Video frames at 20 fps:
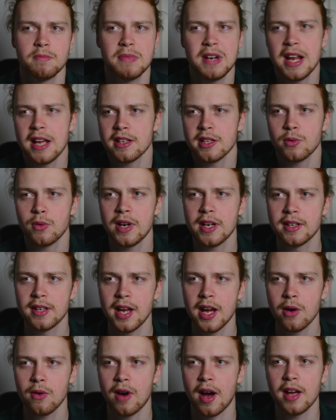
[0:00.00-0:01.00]
But as of right
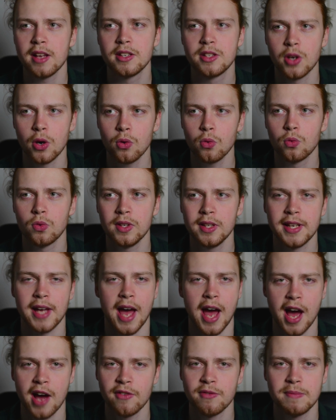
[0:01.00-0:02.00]
now, I don't really
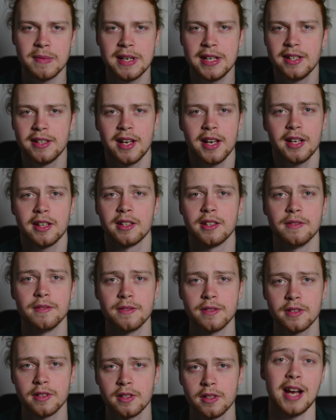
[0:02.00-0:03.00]
have many
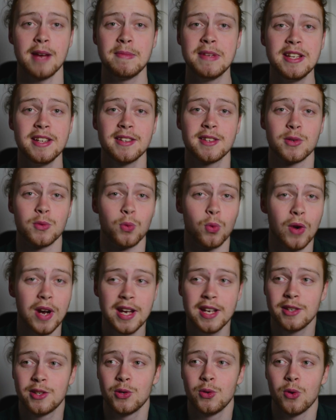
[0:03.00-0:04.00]
negatives. I mean, it's
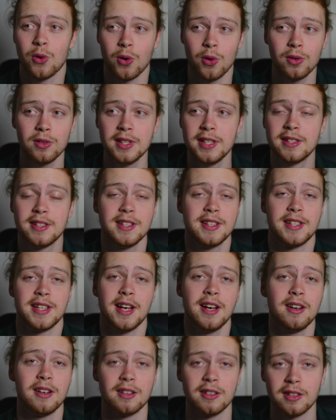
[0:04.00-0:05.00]
way too early to
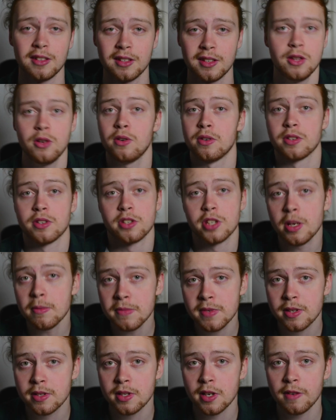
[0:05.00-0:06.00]
tell. There are
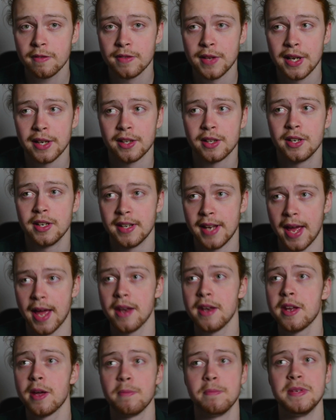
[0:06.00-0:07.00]
some stuff that could
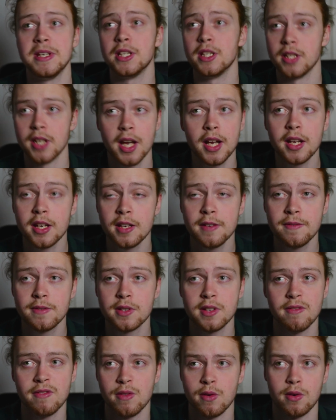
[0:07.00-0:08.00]
end up being
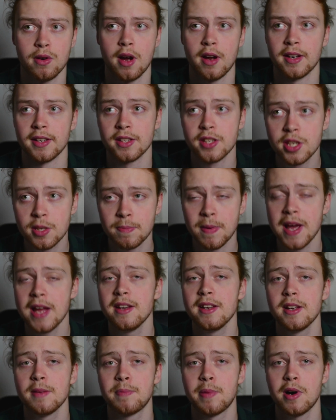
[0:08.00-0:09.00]
negatives if they're not
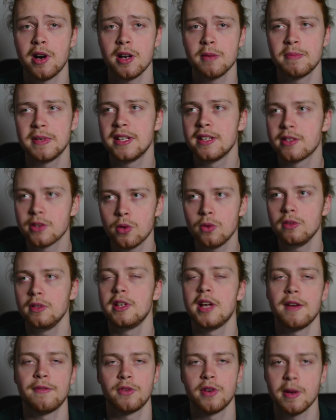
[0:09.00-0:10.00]
expanded upon, but it's
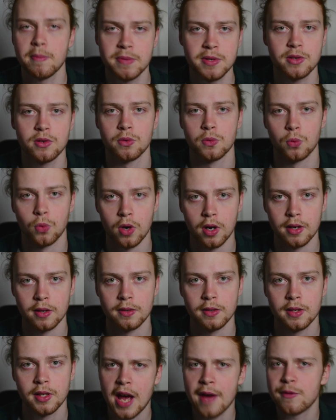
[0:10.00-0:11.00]
only after episode
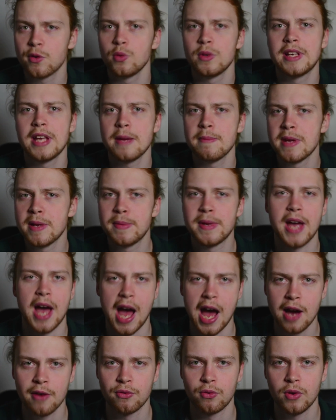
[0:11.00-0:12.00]
1. After we get maybe
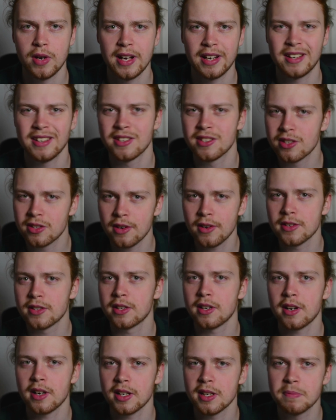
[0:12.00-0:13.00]
halfway, I can start
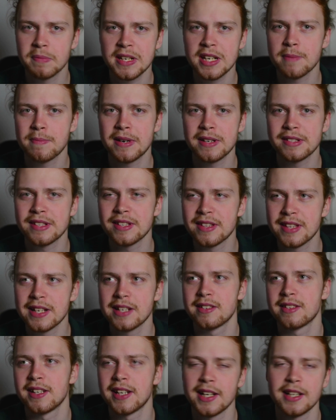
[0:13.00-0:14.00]
talking a bit about the
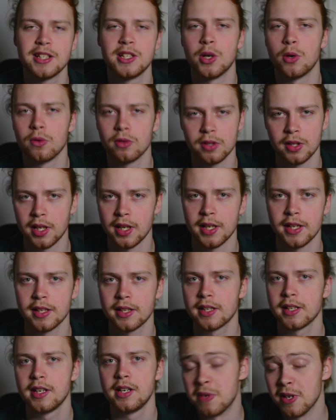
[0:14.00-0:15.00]
things that I don't
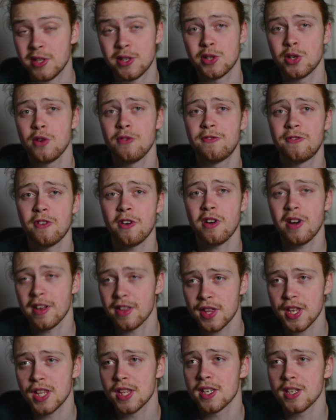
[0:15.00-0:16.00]
like. But so far, I
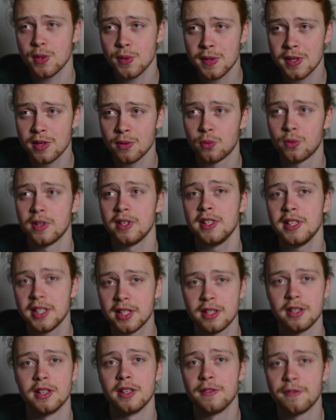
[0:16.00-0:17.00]
think this was a really
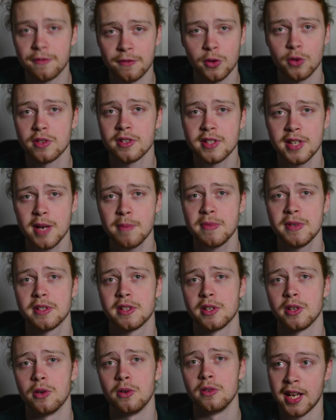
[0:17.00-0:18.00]
good first
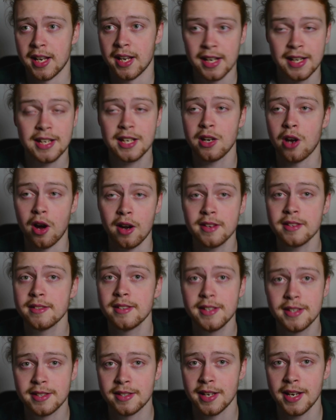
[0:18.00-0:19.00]
episode. And I can
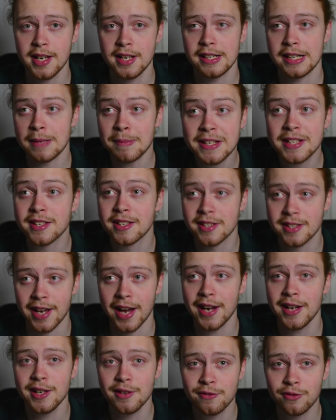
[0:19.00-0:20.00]
honestly say I'm
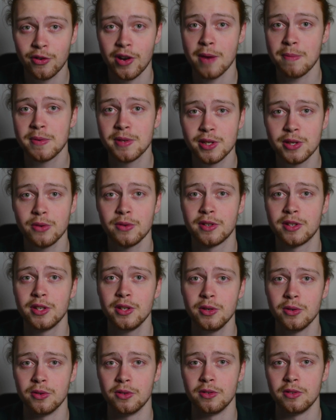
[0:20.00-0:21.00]
excited for episode
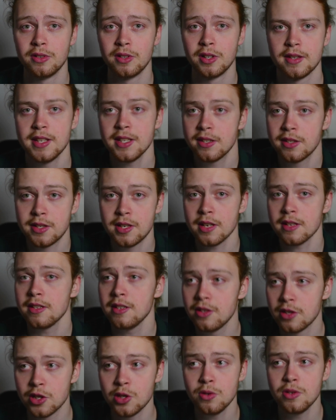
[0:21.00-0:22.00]
2. This
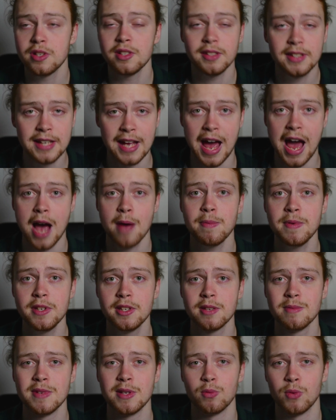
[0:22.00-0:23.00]
doesn't usually happen
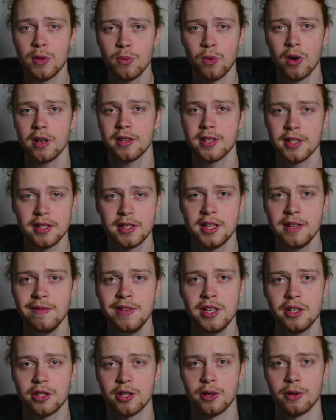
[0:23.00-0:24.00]
to me when watching
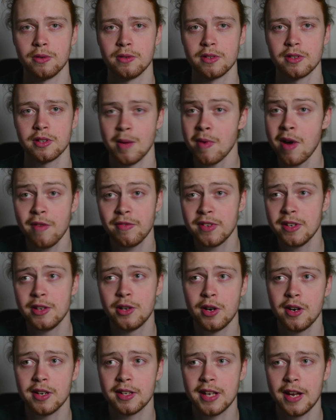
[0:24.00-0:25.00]
TV shows. I'm often
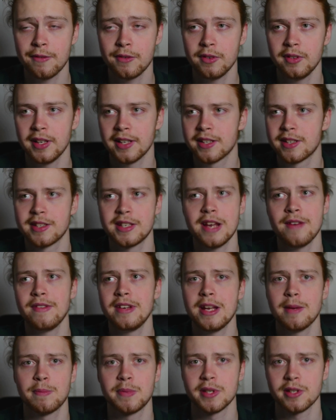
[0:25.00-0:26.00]
hooked after like
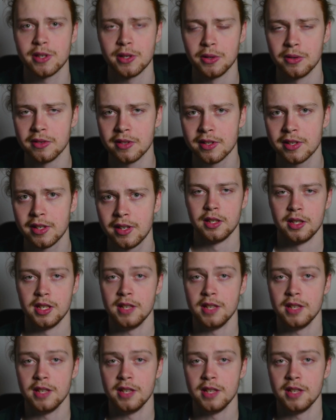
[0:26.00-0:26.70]
7 episodes.